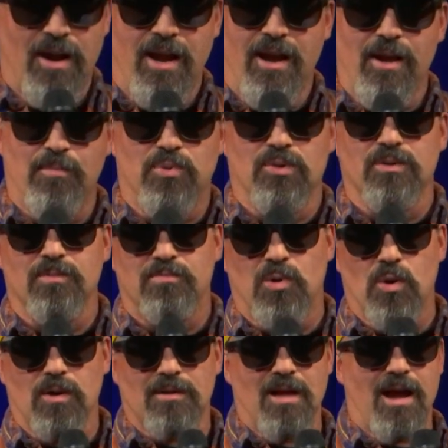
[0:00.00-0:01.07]
had pulled
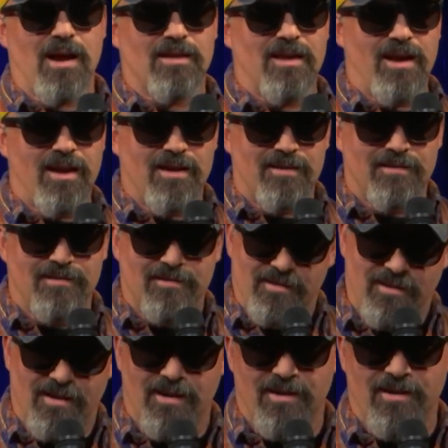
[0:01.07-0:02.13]
pork like that.
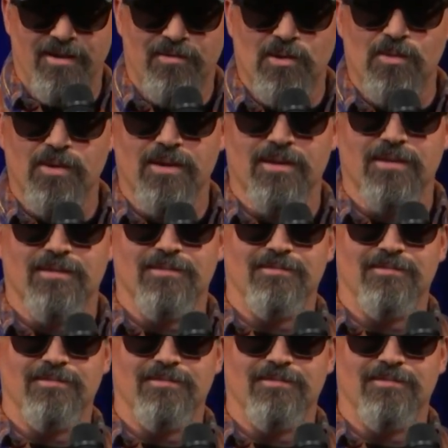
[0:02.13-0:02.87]
I never will.